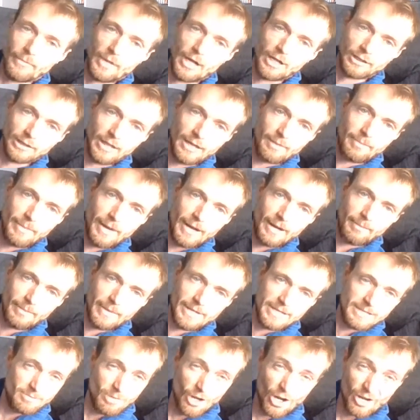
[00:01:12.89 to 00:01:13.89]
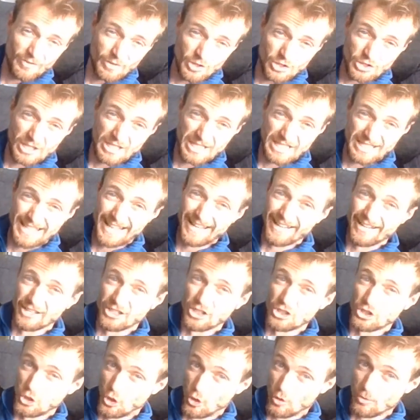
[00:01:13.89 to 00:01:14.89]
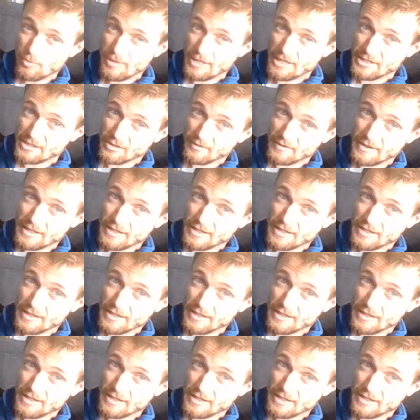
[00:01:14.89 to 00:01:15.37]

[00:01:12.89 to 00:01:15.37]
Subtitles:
add that back piece, but I've just extended the top piece of